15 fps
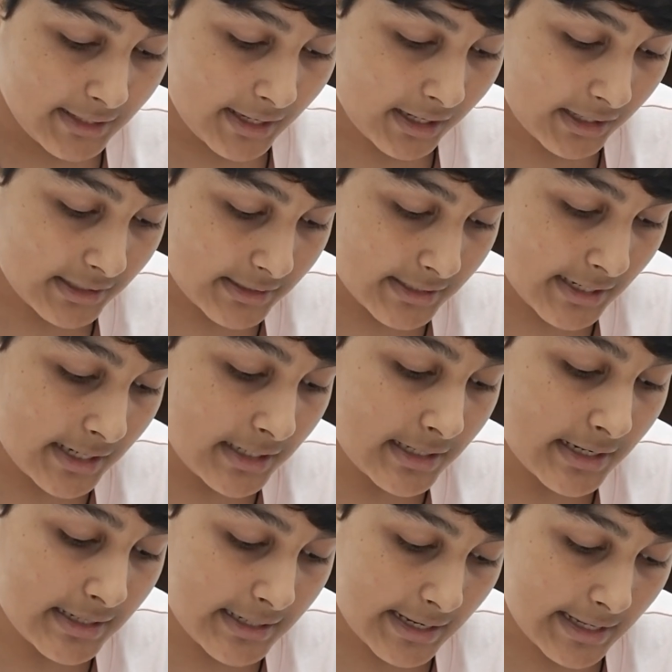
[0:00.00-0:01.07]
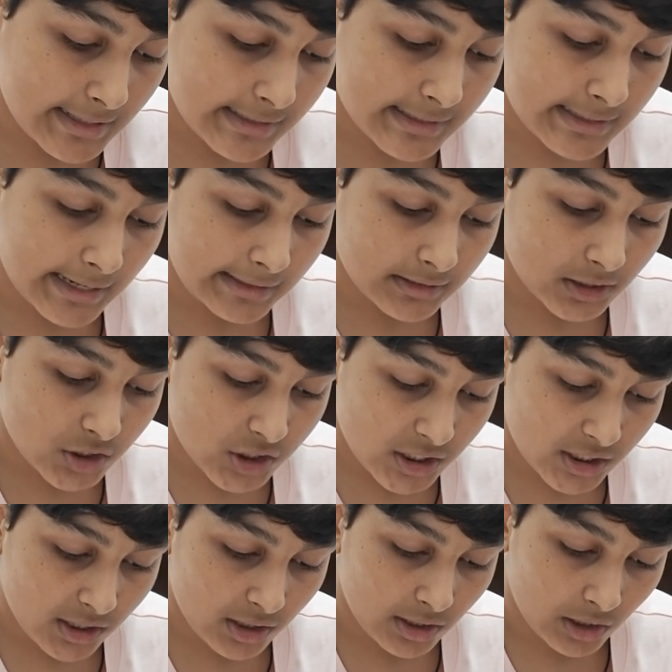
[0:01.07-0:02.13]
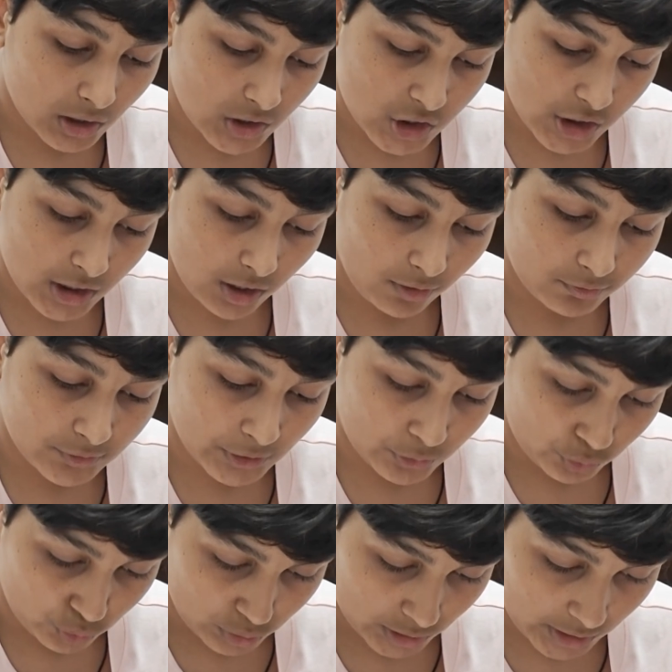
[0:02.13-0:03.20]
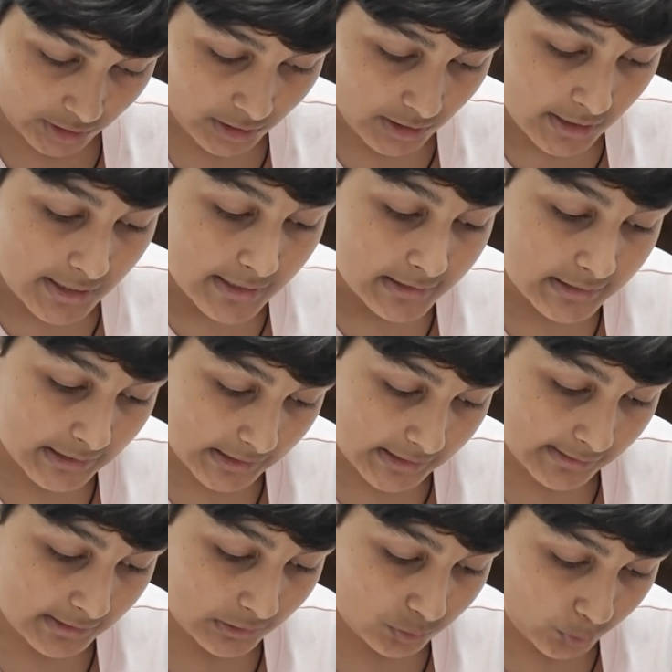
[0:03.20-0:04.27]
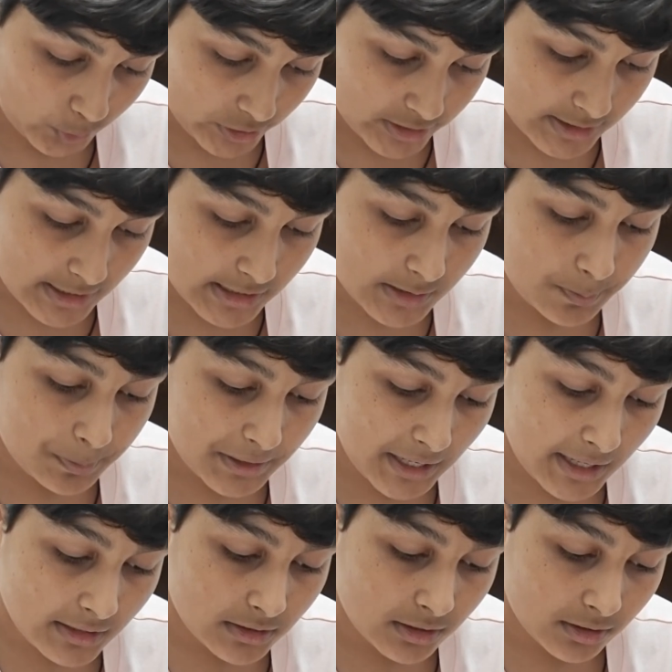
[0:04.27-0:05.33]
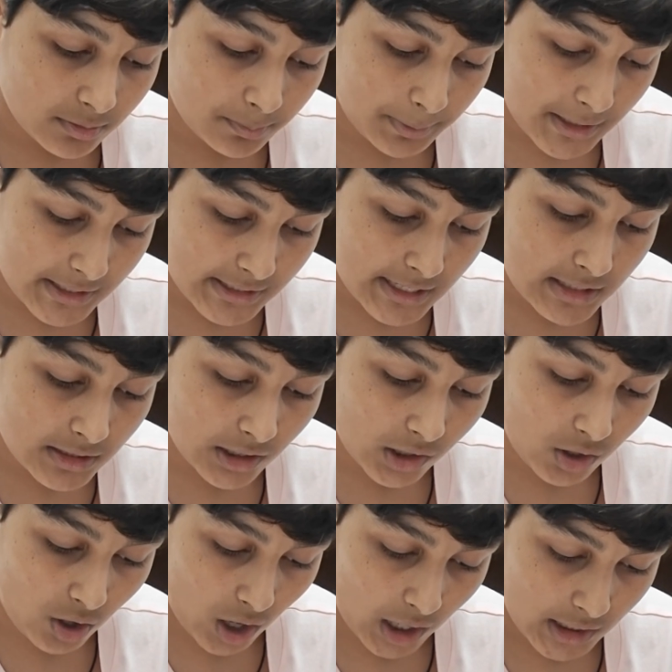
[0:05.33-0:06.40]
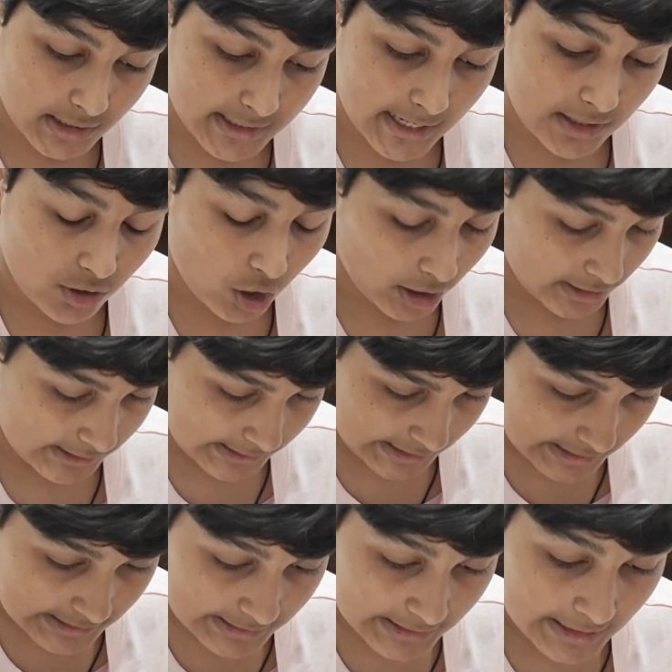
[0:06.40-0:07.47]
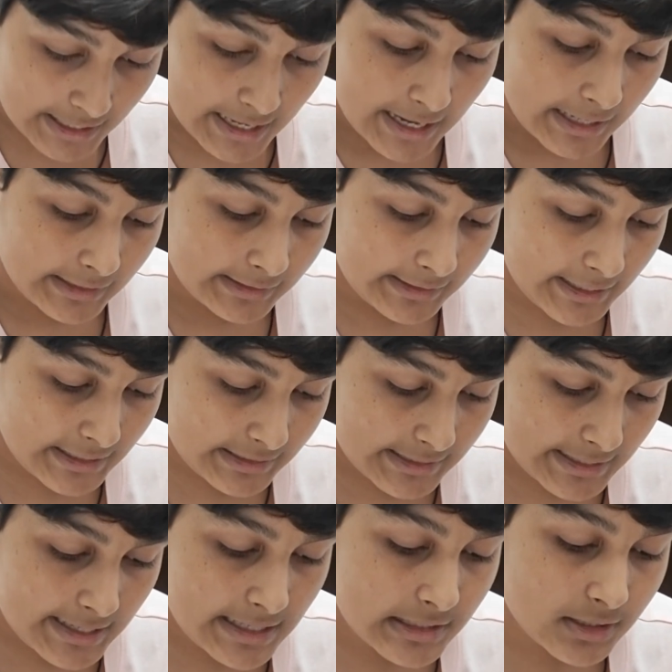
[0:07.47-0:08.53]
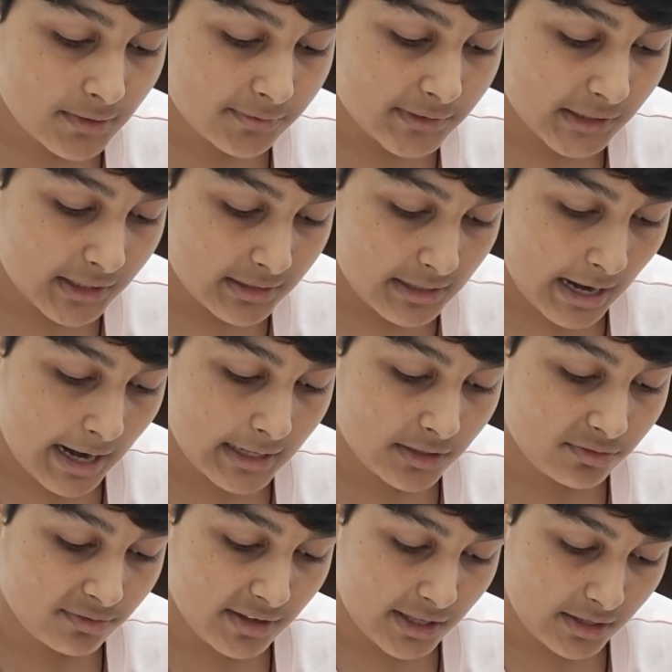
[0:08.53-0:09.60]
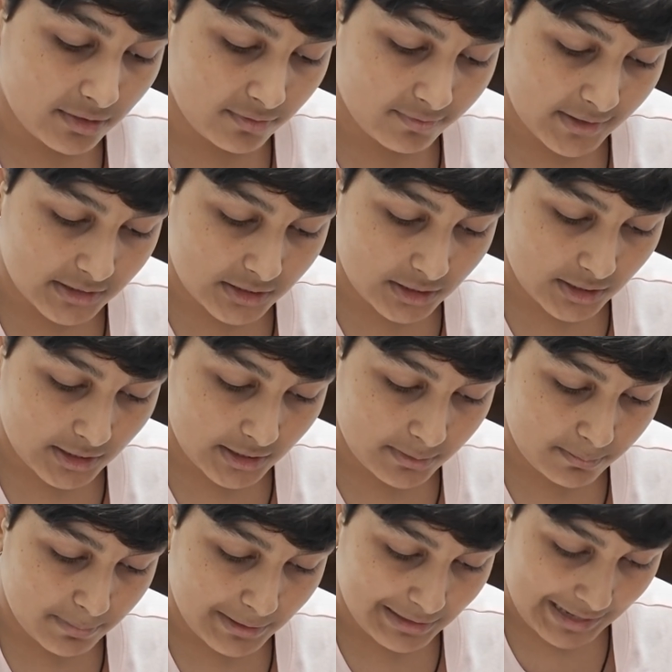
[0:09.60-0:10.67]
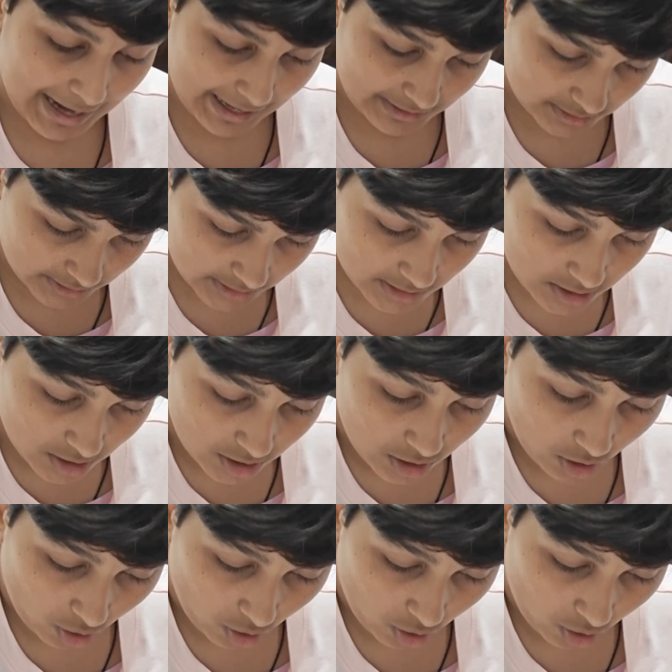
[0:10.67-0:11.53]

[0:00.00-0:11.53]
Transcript: They contain details like the genealogy of the ruler, Sanskrit verses praising the gods and goddesses, details of the grant whether it be landed,